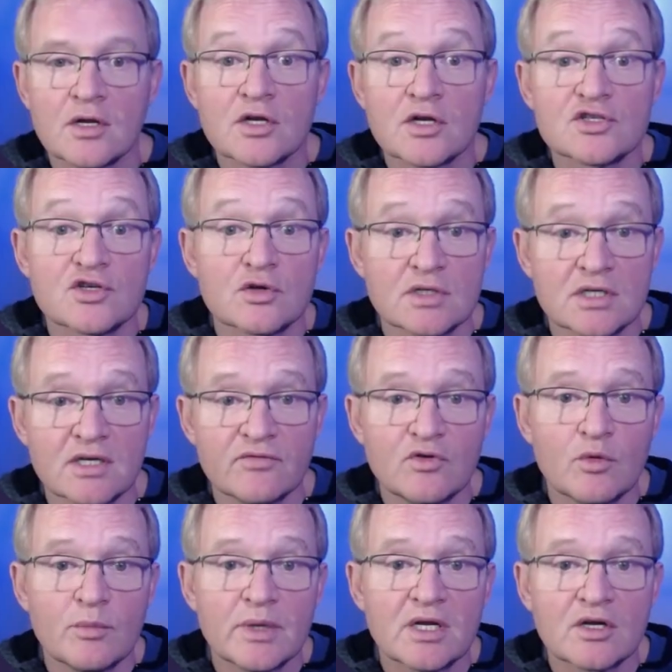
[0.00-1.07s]
So, to give
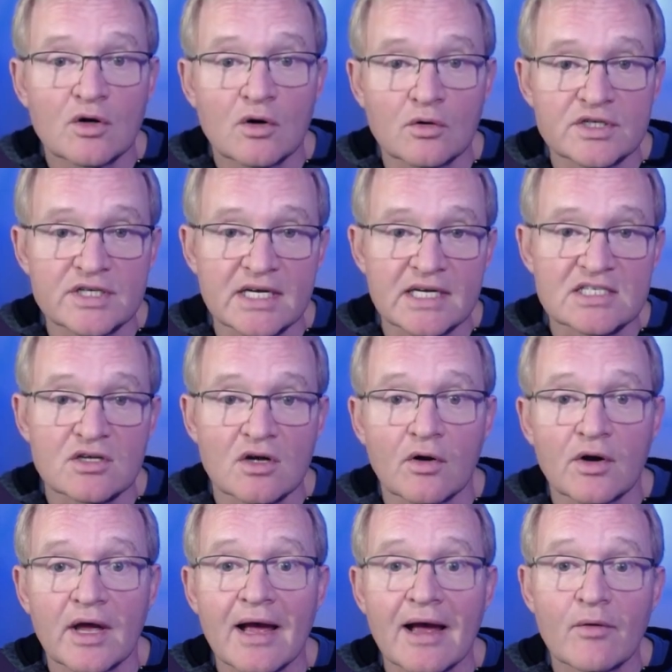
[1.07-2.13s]
you a bit of context
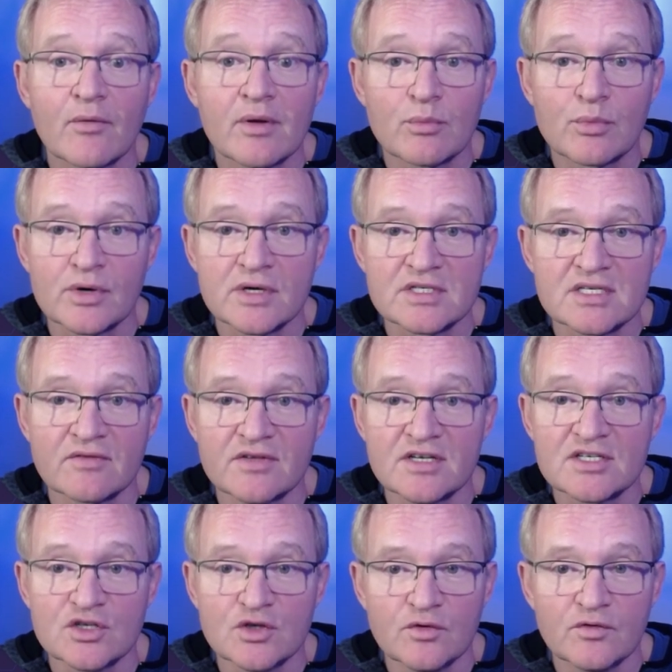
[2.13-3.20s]
on how impressive
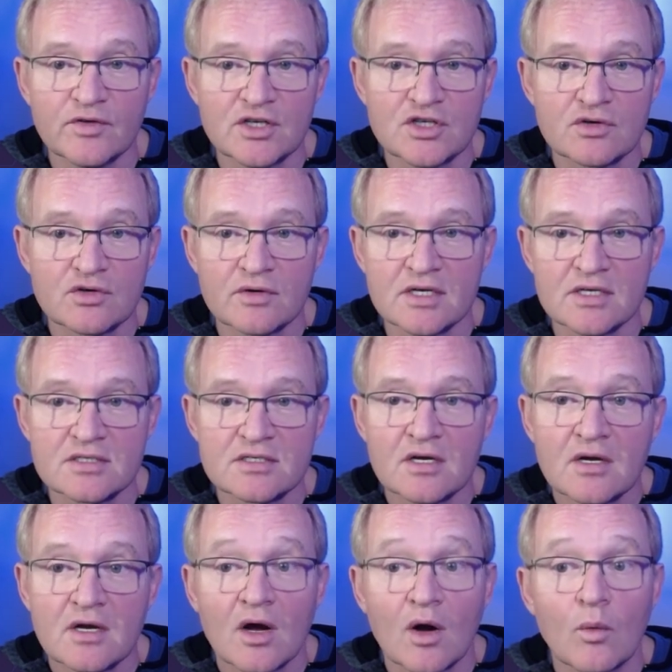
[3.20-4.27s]
this new feature is
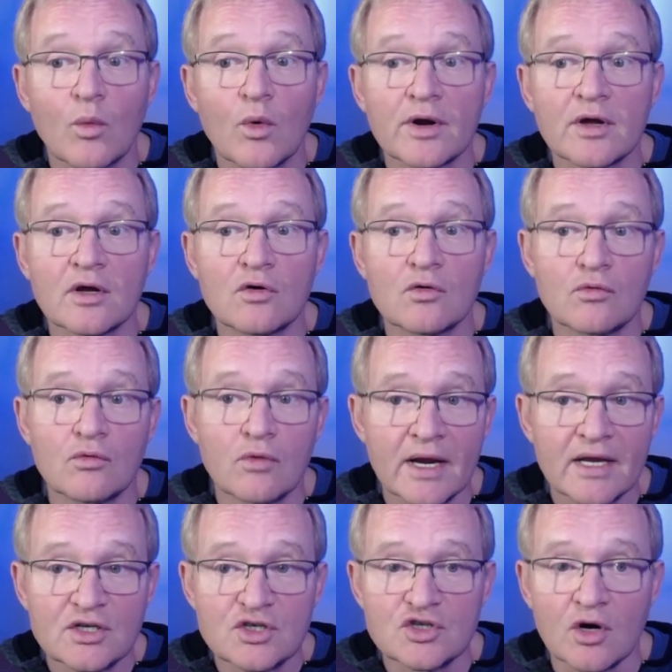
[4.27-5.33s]
and what a
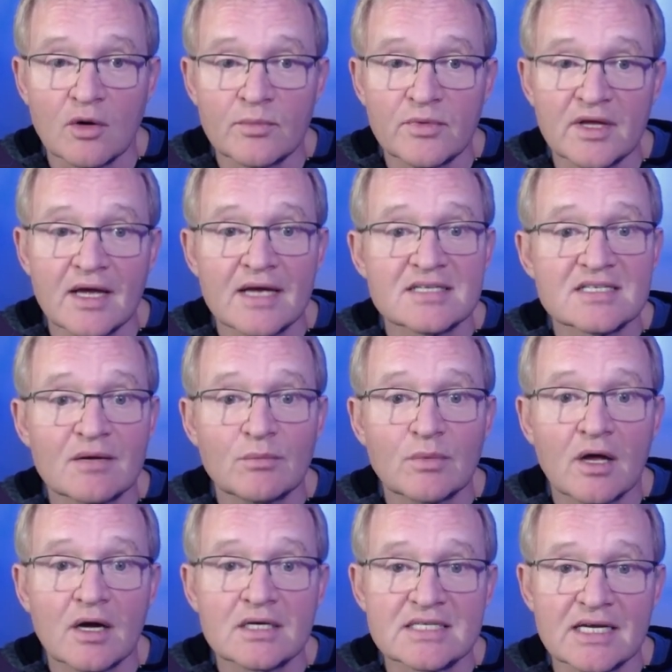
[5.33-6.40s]
great job the
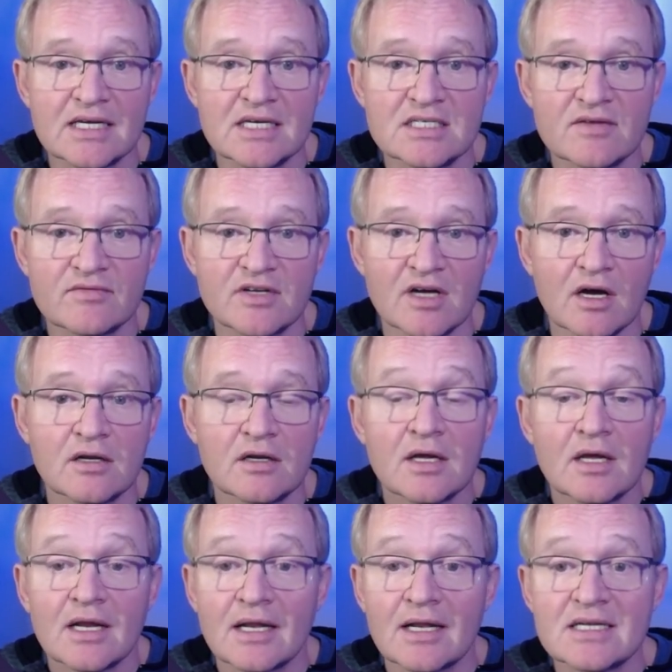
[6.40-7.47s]
SMLight techies have done,
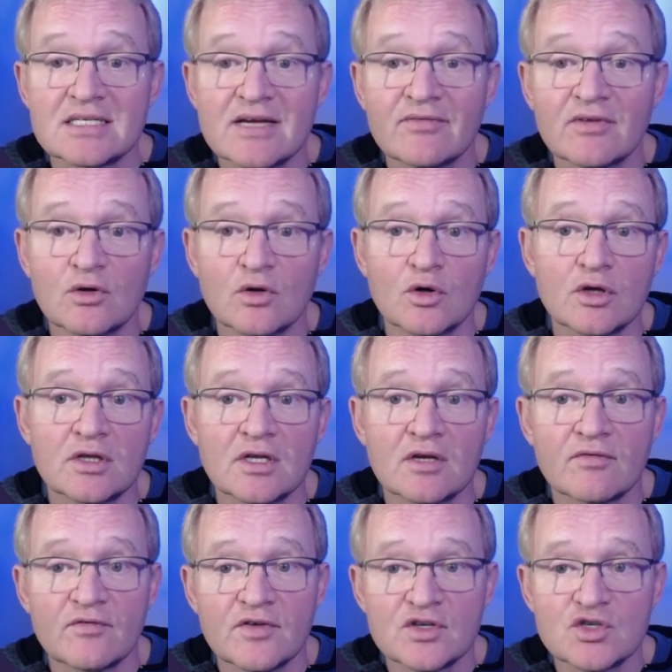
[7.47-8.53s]
let's have a look at the
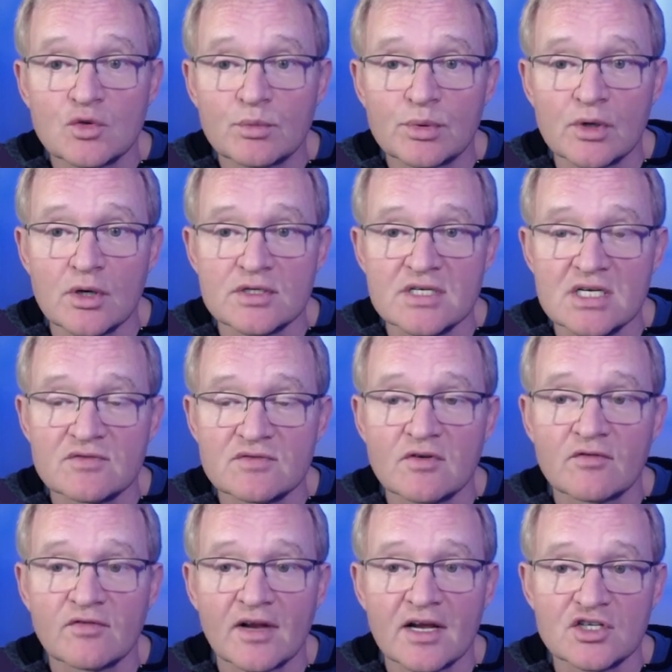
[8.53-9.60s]
official process
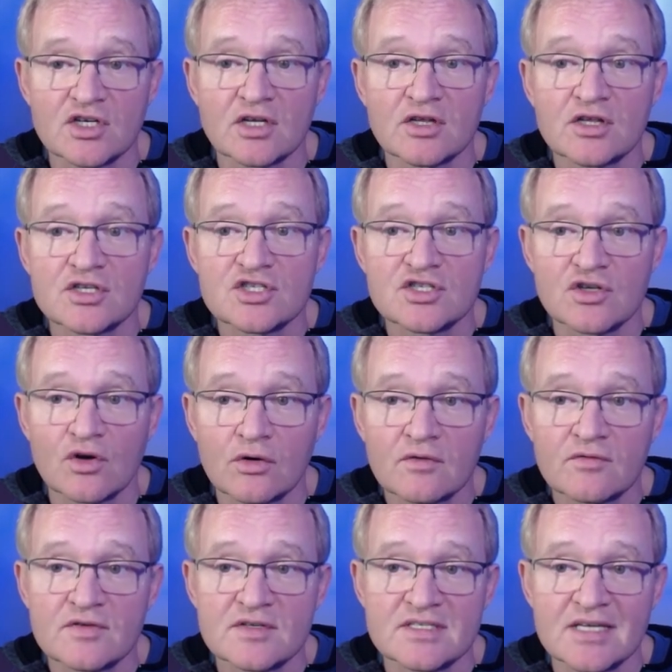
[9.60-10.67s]
for flashing the
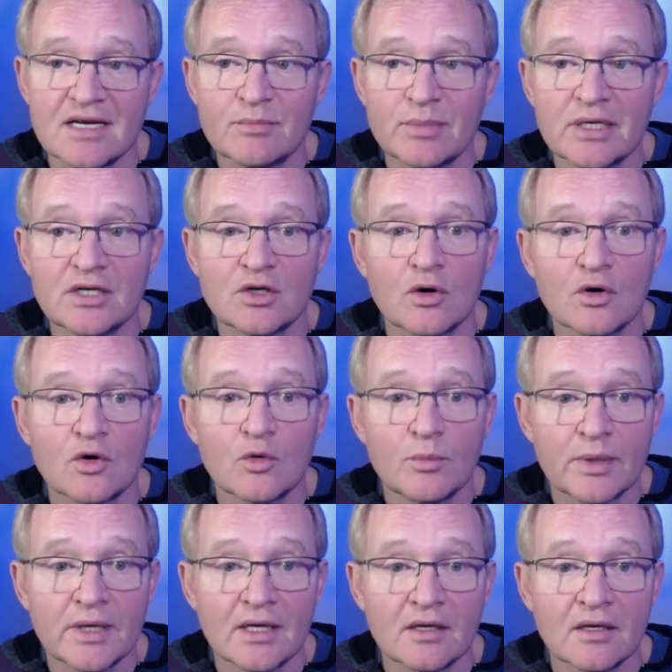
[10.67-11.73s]
Sonoff ZB
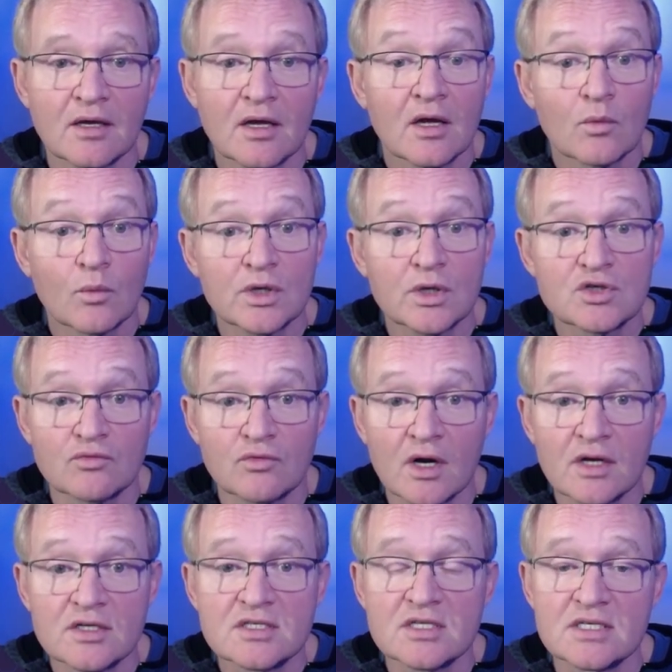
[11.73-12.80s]
Dongle P, which
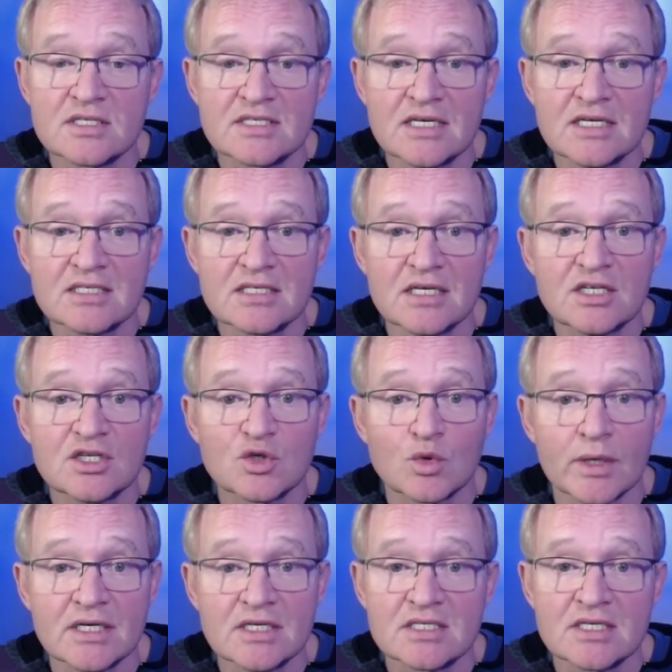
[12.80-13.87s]
runs the
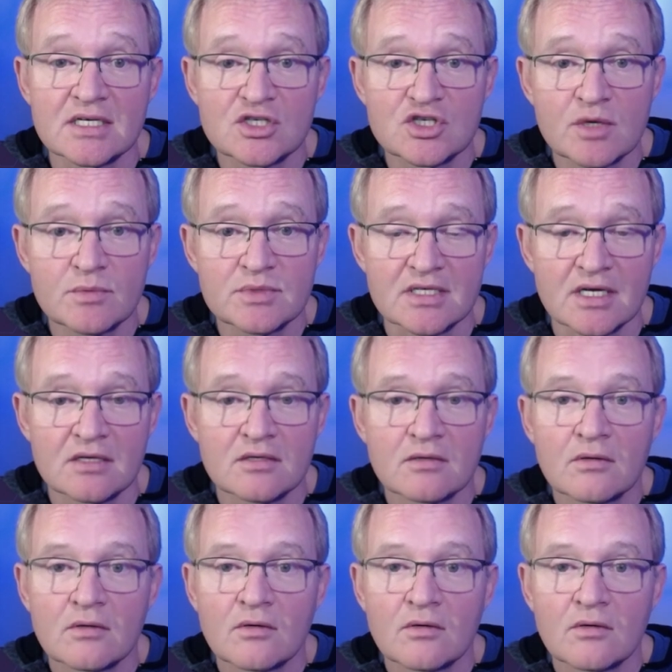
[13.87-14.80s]
CC26 chipset.